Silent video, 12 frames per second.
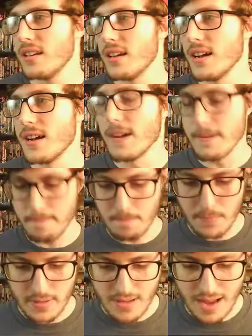
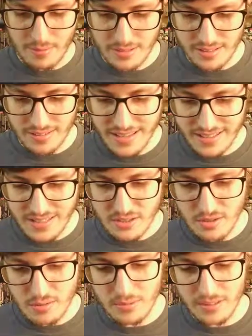I really like these
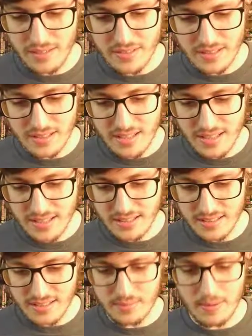True Believers
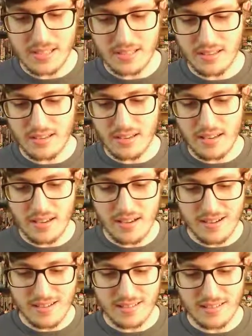things, especially
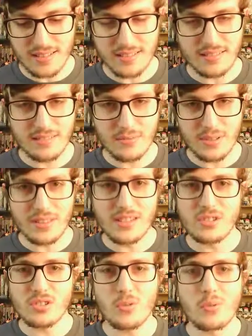with
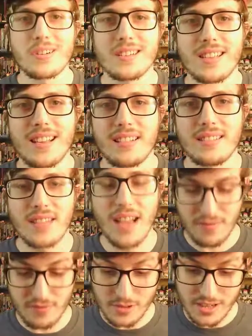these stories that
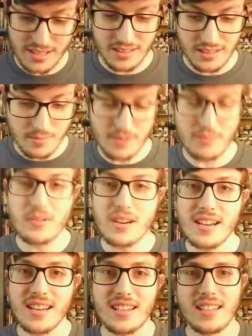I've recently been
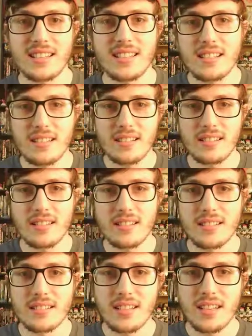reading in the
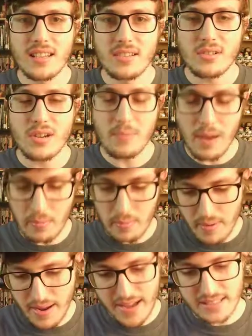trade
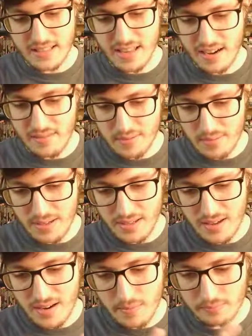paperbacks that I've been
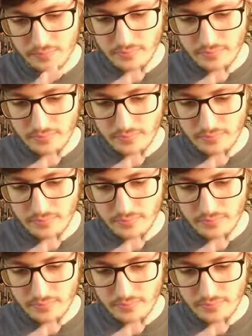picking up.